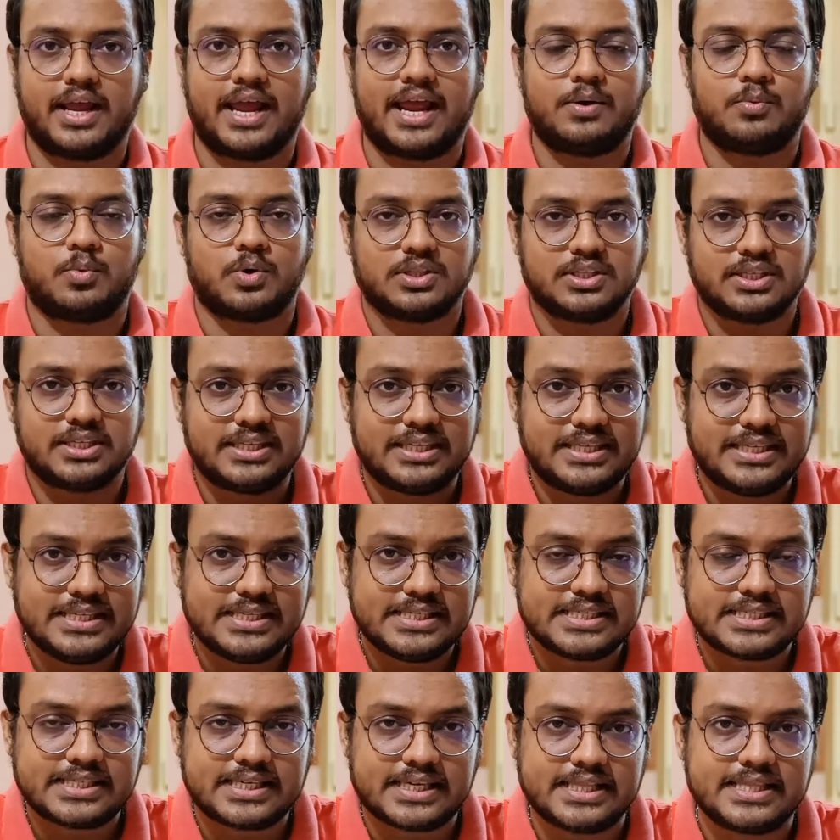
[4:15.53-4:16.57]
and what are the key
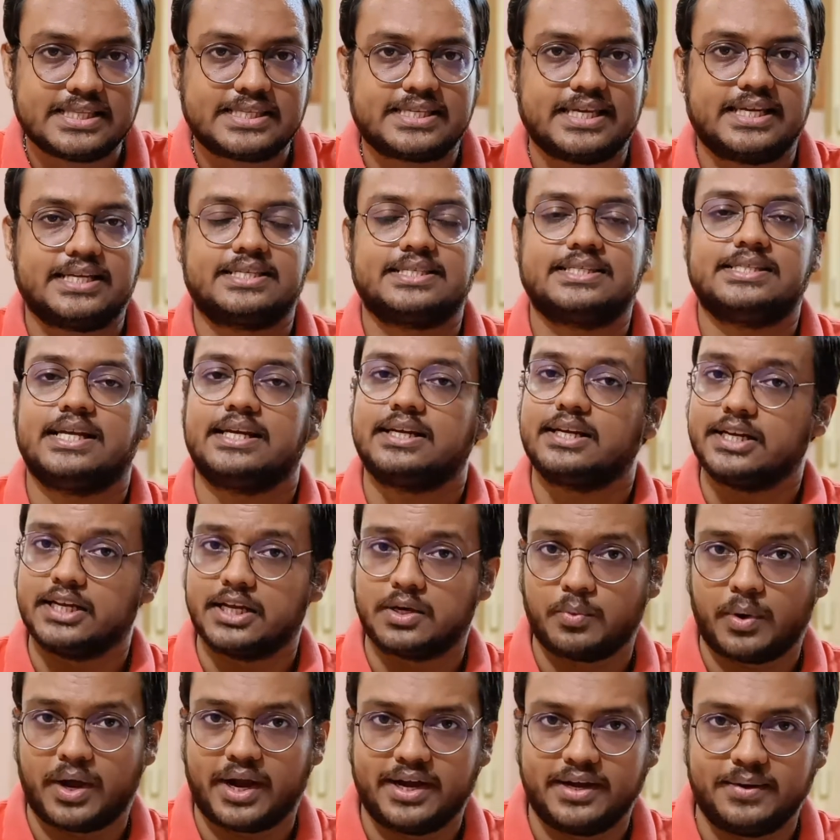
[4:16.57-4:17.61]
skill sets that are
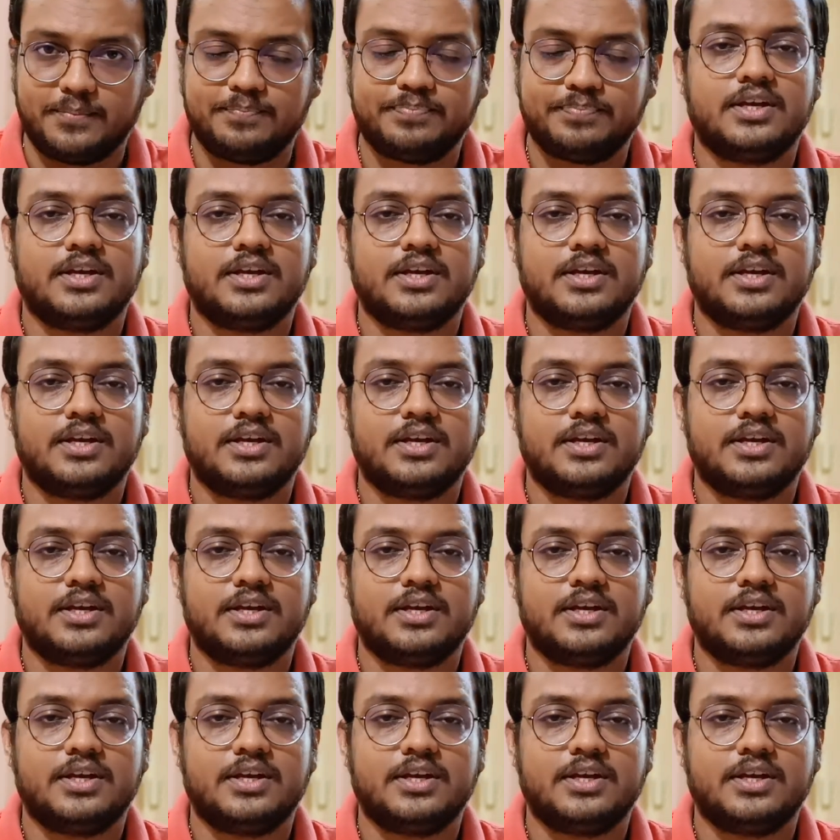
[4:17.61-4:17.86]
required.